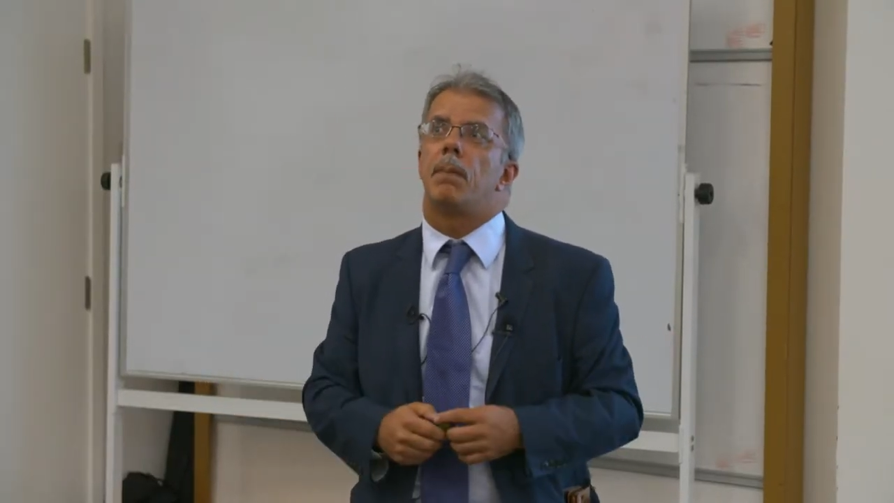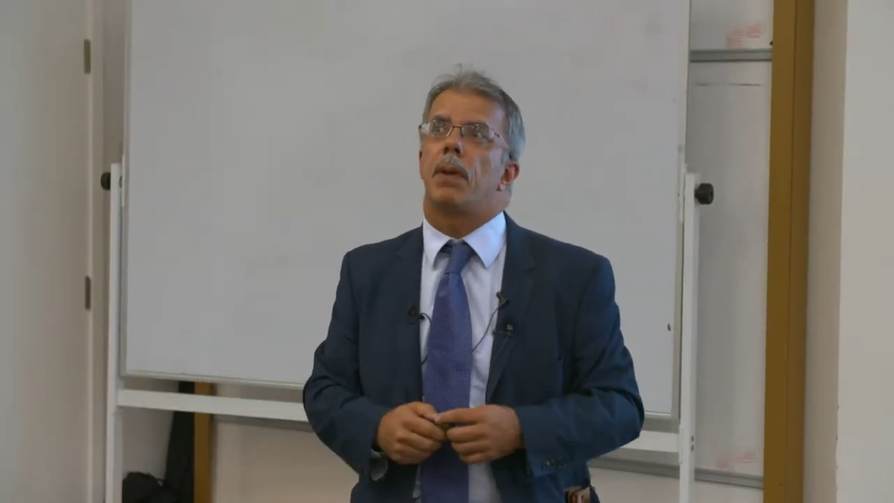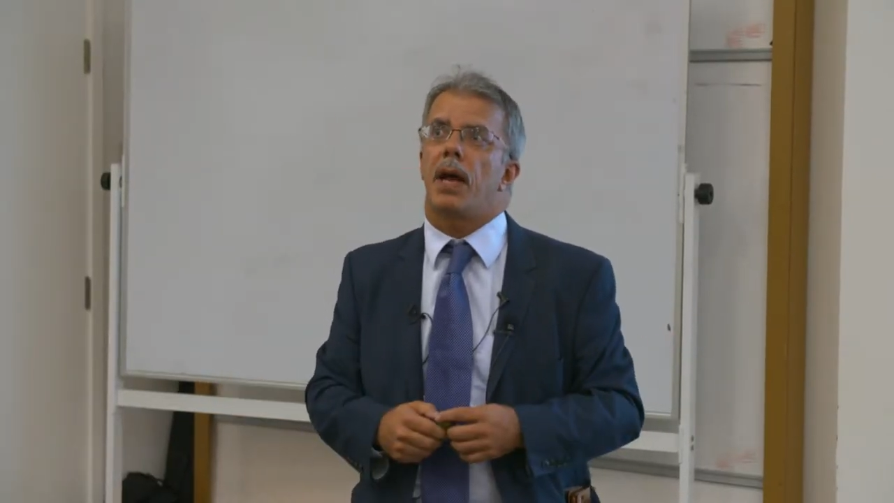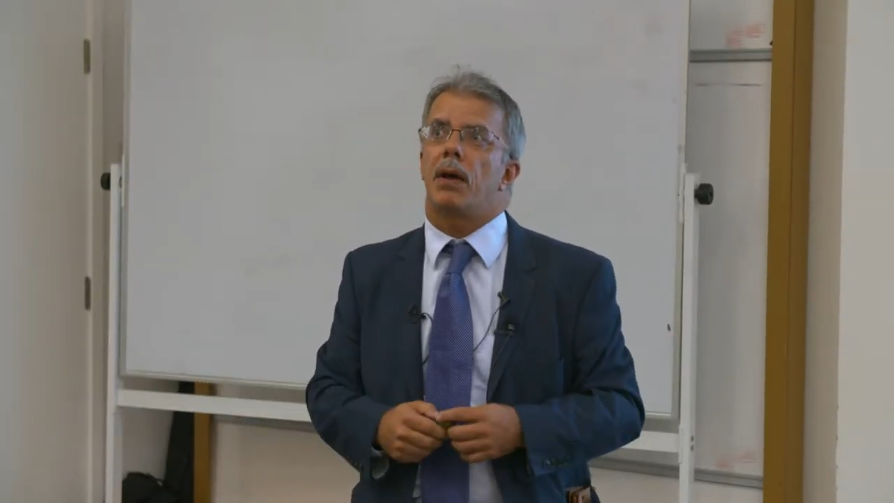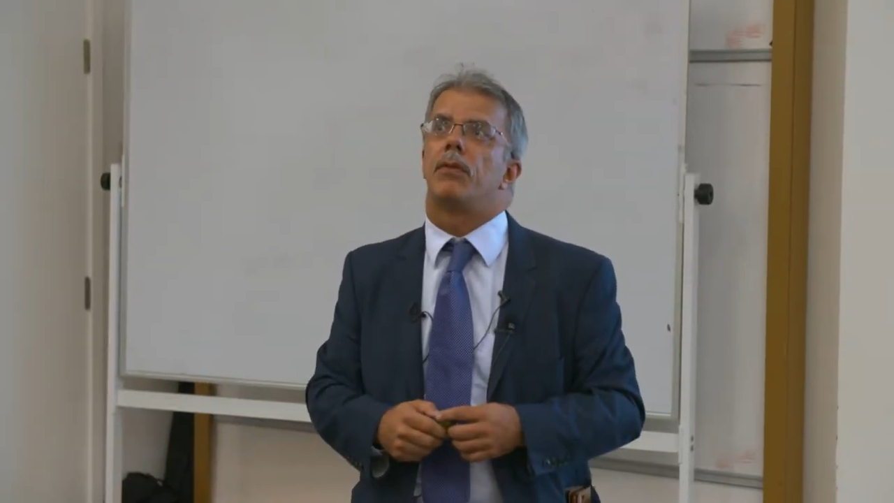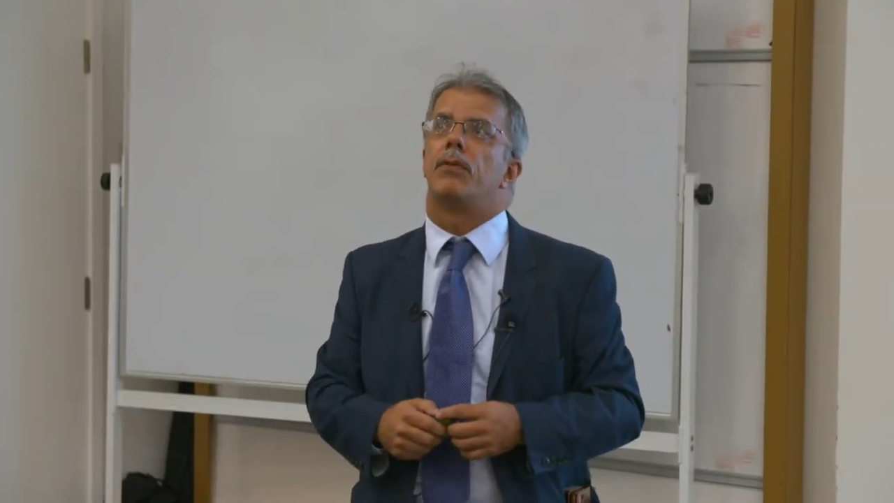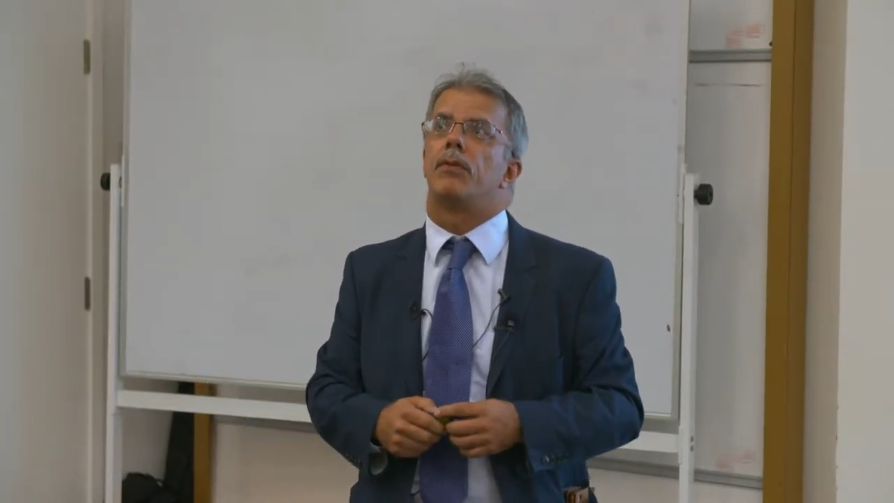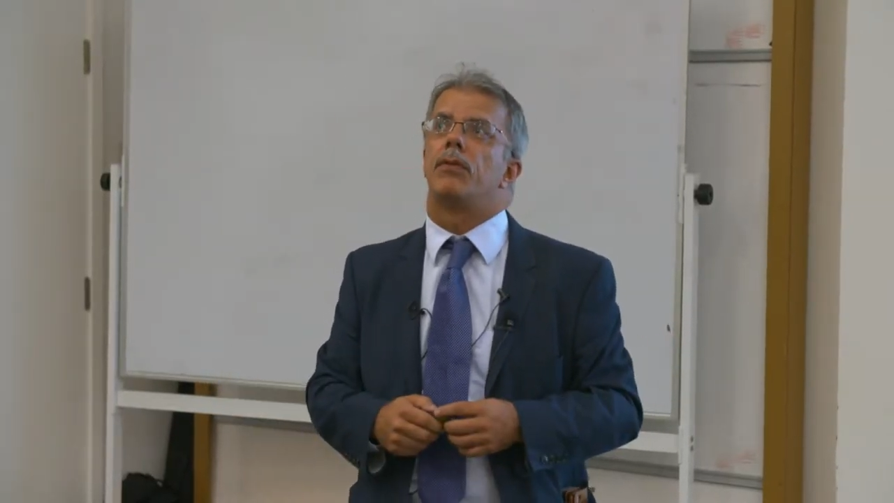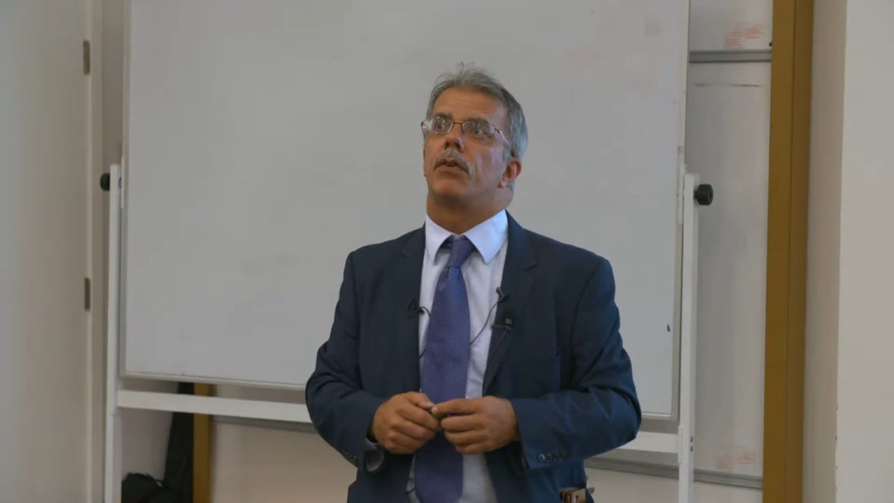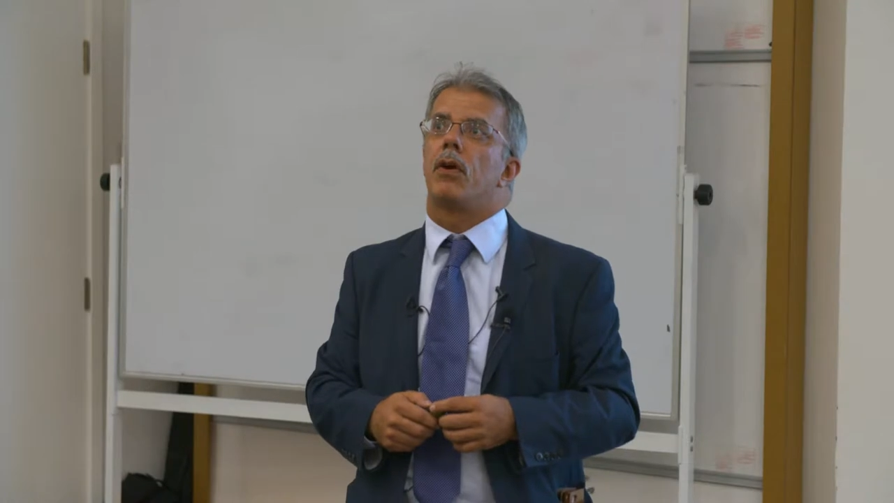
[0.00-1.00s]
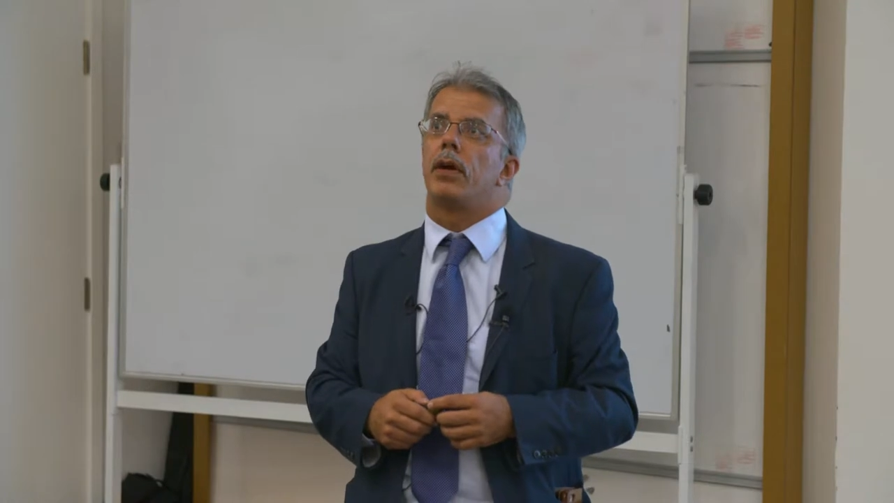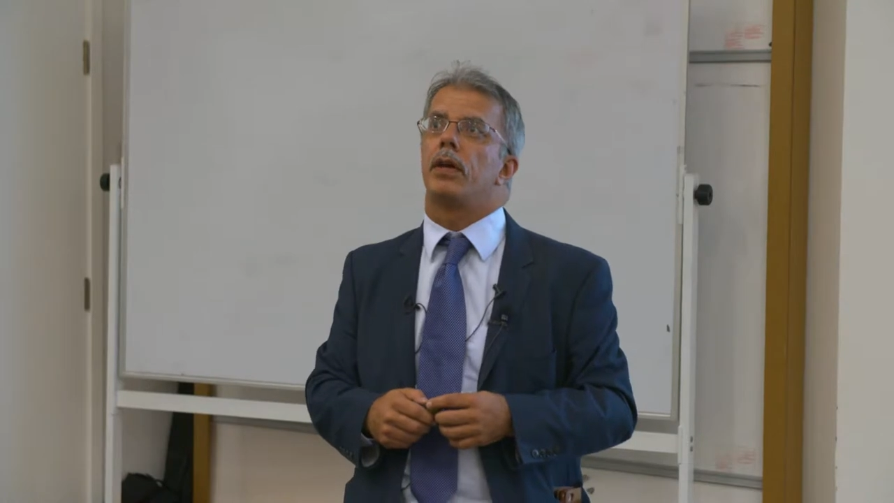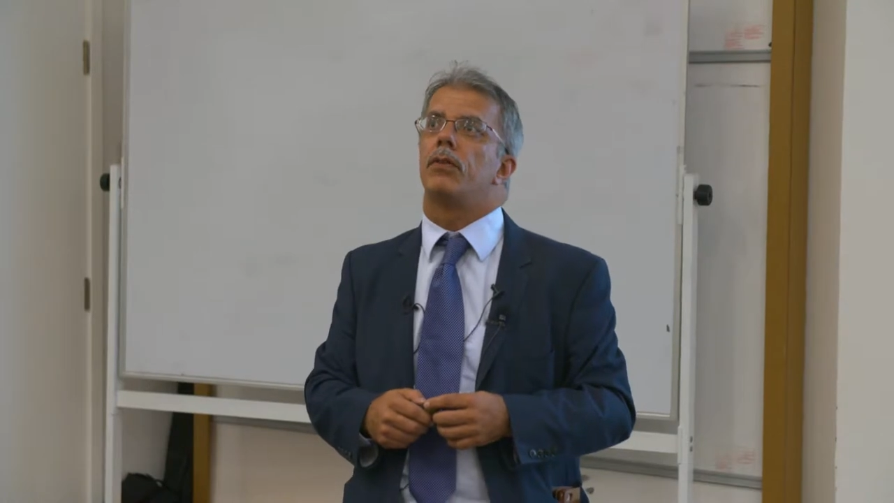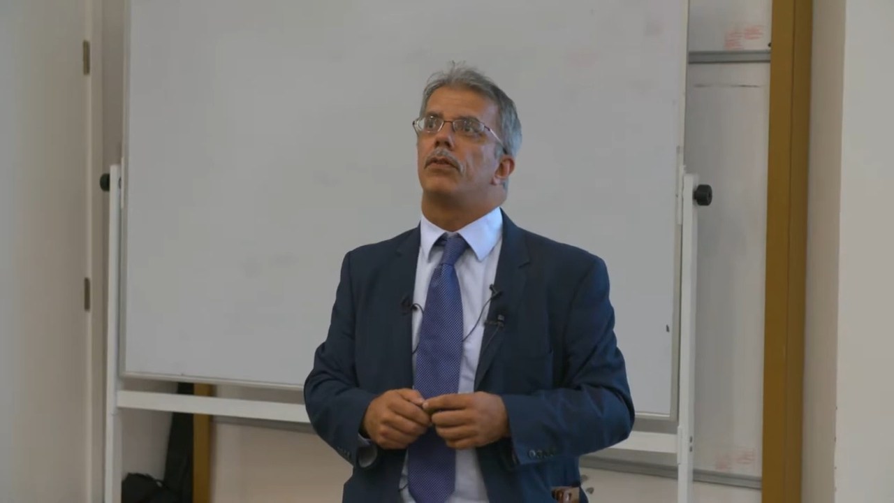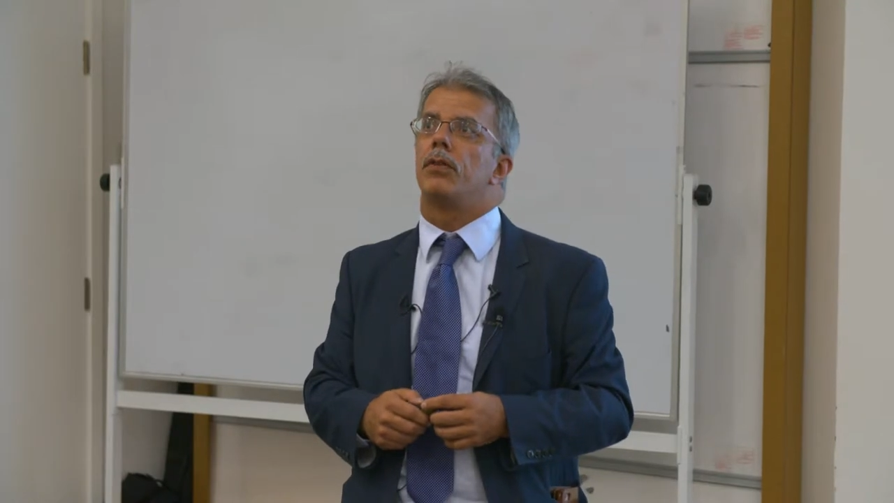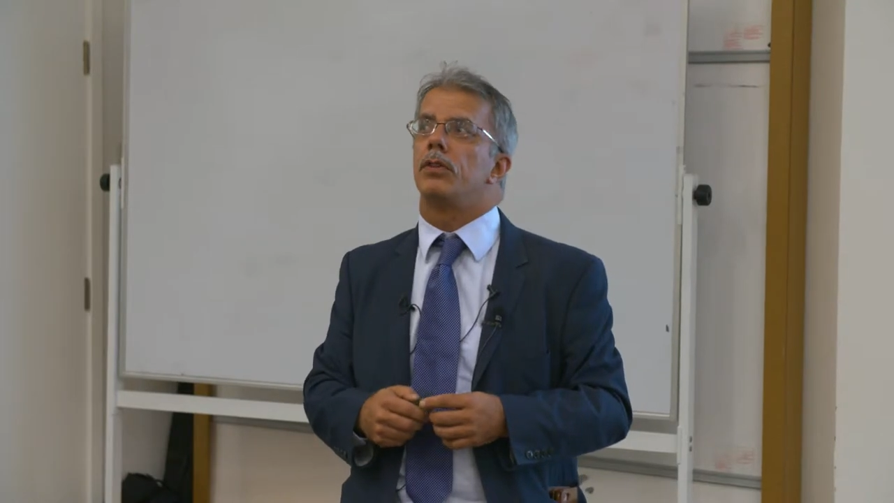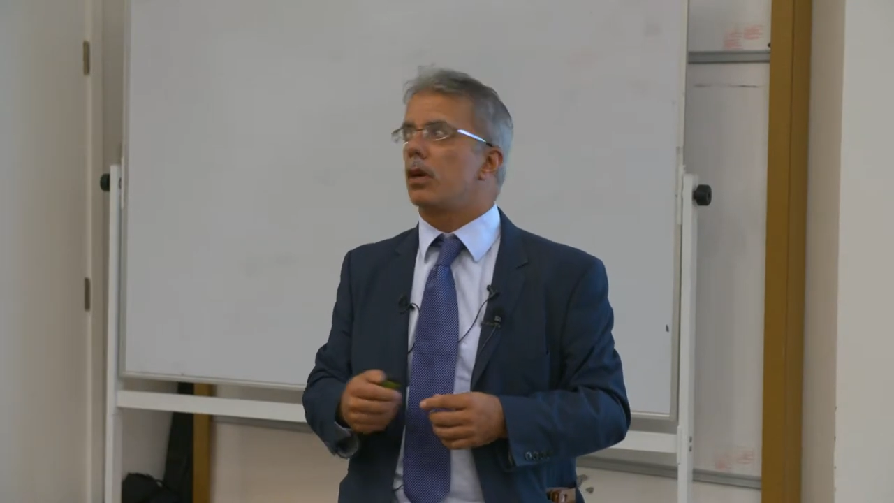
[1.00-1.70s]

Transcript: pounds is going into the